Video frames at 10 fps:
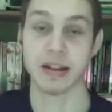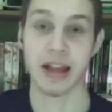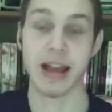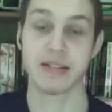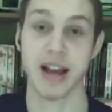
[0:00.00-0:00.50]

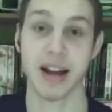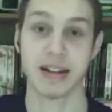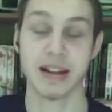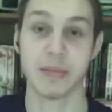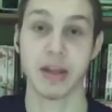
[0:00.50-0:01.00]
They attacked
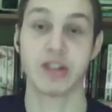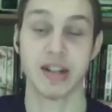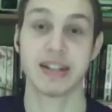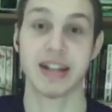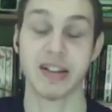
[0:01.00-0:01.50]
him. They
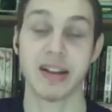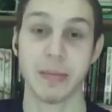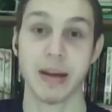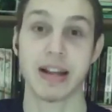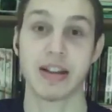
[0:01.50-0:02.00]
tried to kill
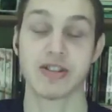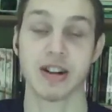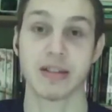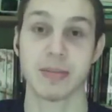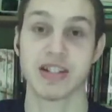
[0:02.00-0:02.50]
him, and he
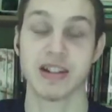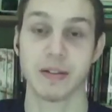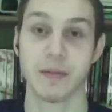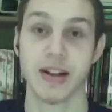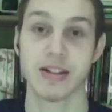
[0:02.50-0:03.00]
shot them in
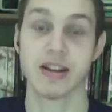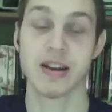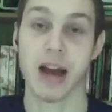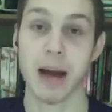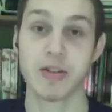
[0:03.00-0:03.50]
self-defense.
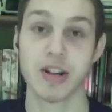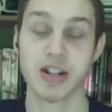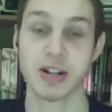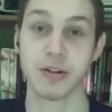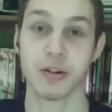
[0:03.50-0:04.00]
How would you
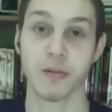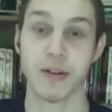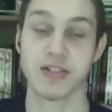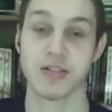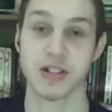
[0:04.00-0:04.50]
actually do your own
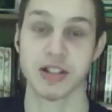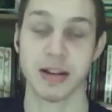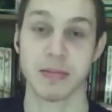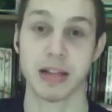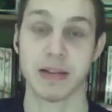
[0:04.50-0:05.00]
research instead
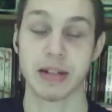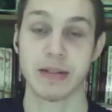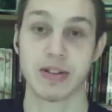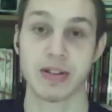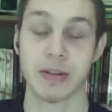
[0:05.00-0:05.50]
of believe
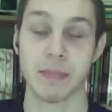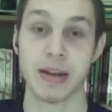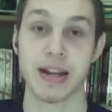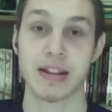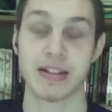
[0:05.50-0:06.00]
whatever the, the
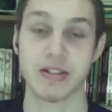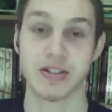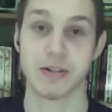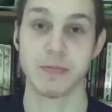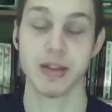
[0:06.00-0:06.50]
media tells
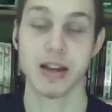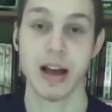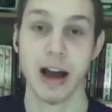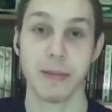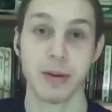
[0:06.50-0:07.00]
you?
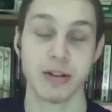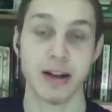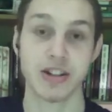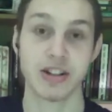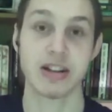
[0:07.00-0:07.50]
How about you
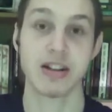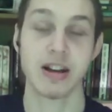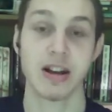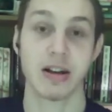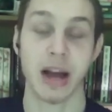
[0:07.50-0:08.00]
actually?
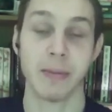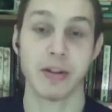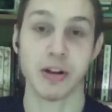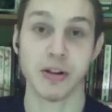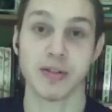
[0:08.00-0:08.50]
How about
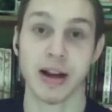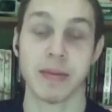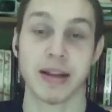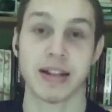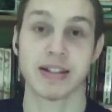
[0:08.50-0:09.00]
you try
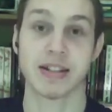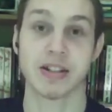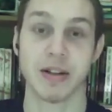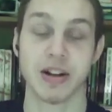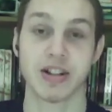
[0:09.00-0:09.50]
being in that
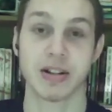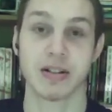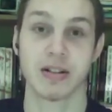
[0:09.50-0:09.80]
situation?